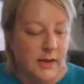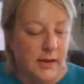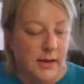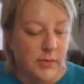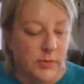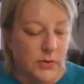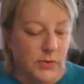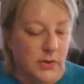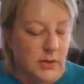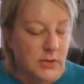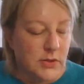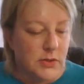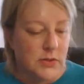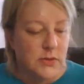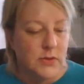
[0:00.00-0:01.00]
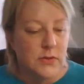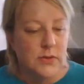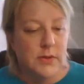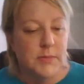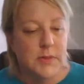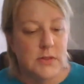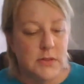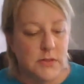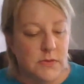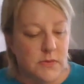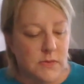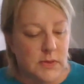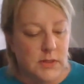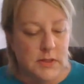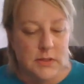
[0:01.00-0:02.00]
I am going to, let me just
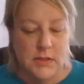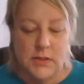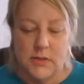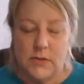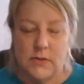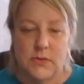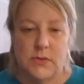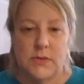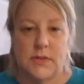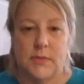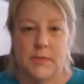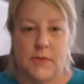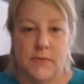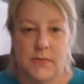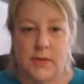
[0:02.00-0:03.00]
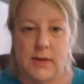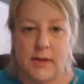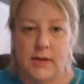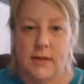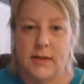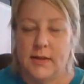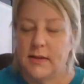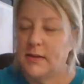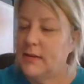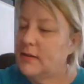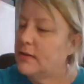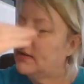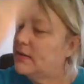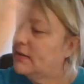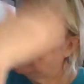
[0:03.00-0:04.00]
read to you some of the
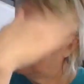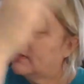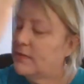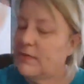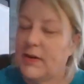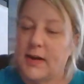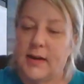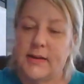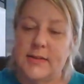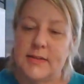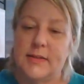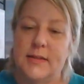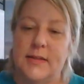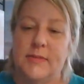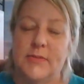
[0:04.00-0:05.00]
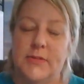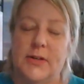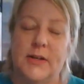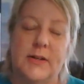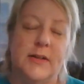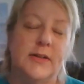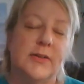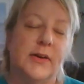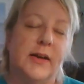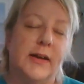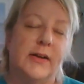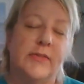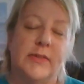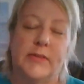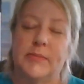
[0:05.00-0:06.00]
facts trying to dry
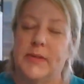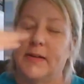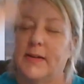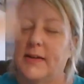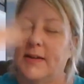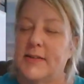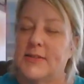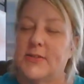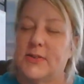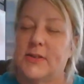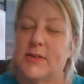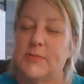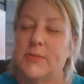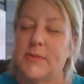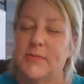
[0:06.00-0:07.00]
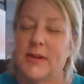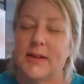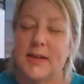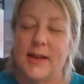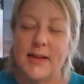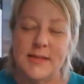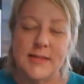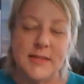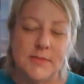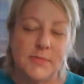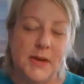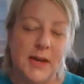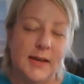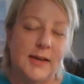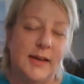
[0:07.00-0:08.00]
it around my eyes so I can put my glasses
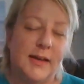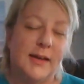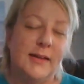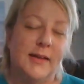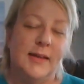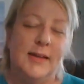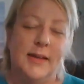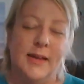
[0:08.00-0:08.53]
back on.